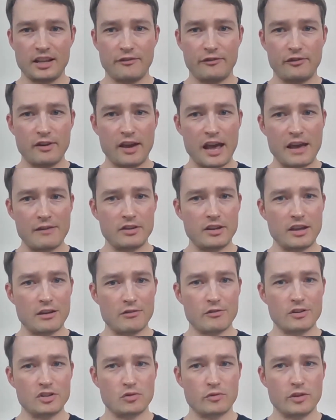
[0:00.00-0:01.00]
If you have a
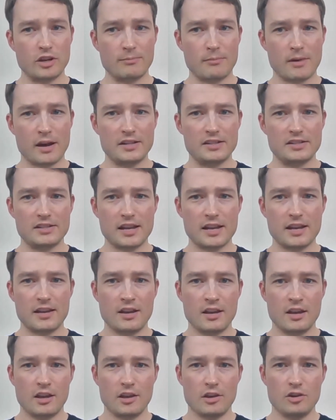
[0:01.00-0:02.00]
get rich quick mindset,